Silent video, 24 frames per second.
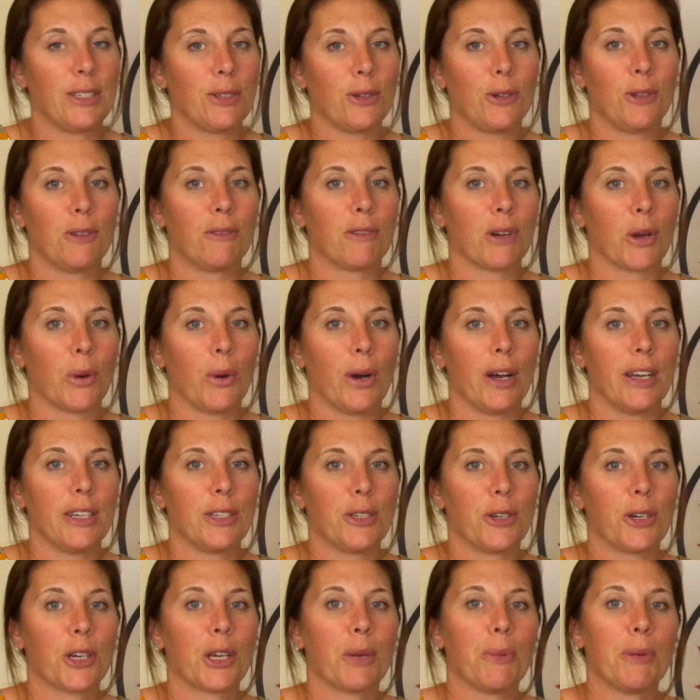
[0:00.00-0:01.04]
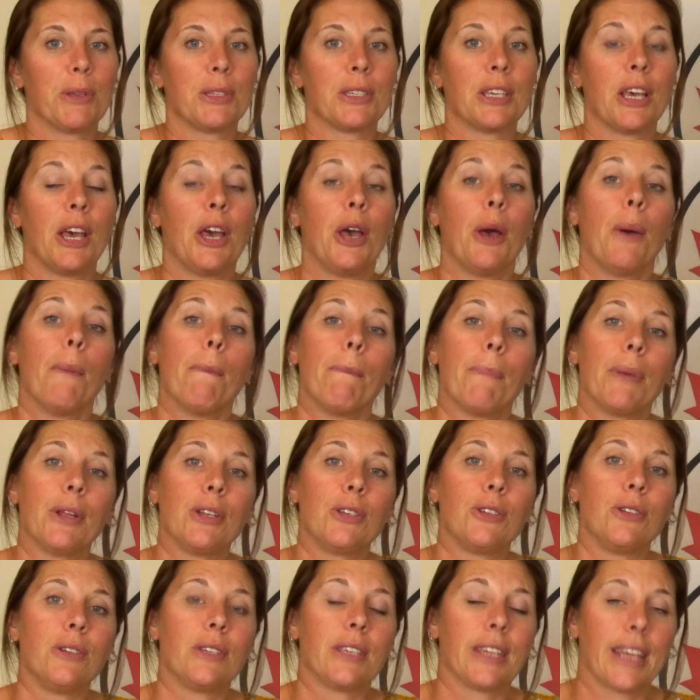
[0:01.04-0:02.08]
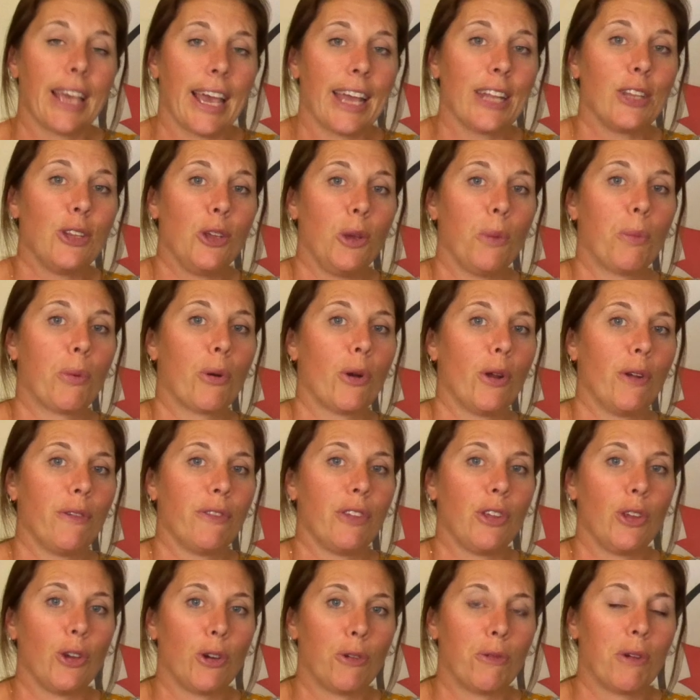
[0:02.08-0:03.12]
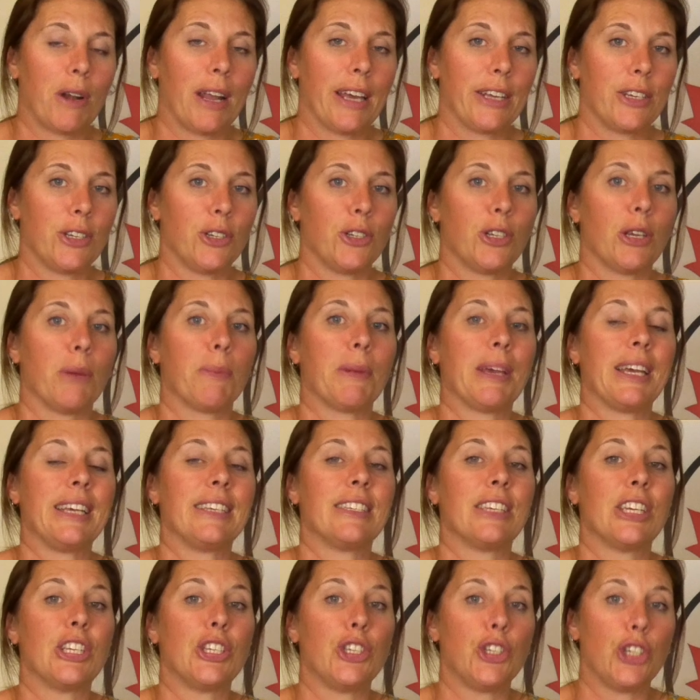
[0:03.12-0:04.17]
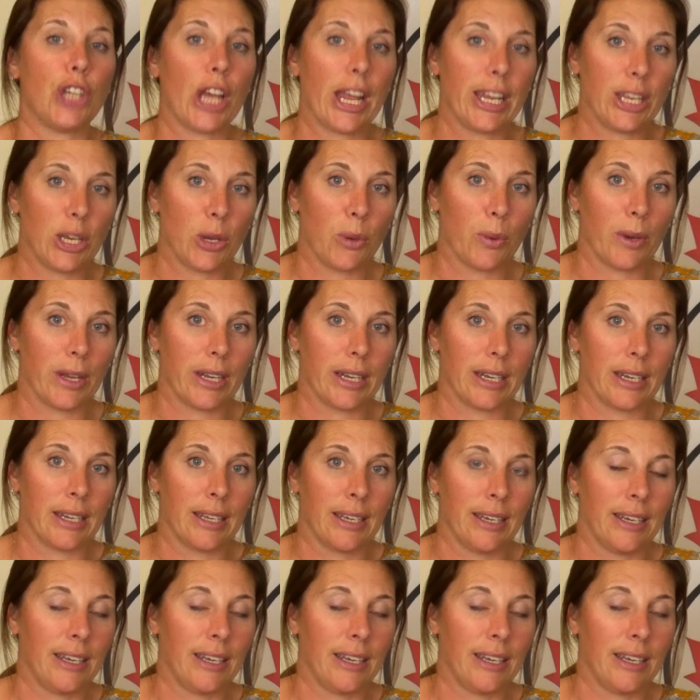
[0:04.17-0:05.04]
all the required documents, but can you prove that your relationship is genuine?